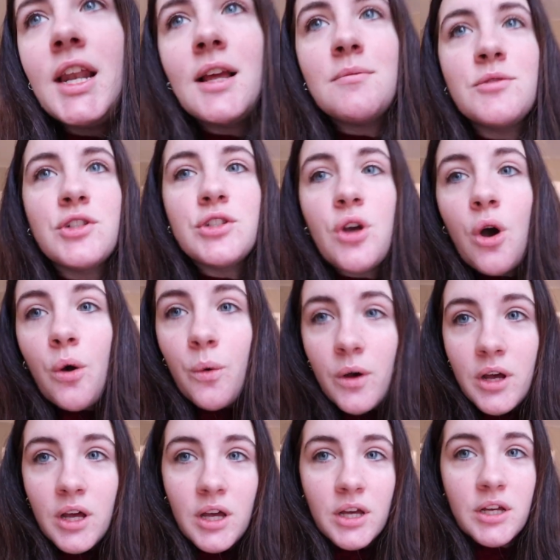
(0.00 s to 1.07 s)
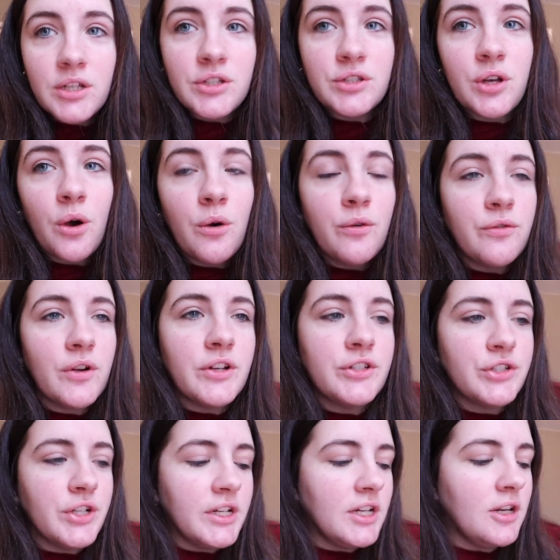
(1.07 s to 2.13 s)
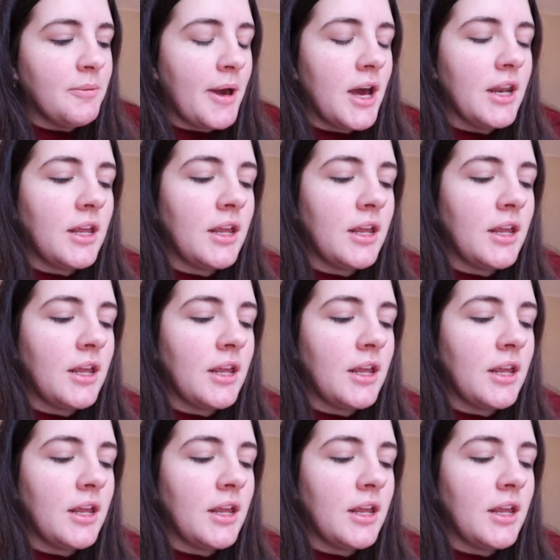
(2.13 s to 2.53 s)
and I'm so, so frustrated about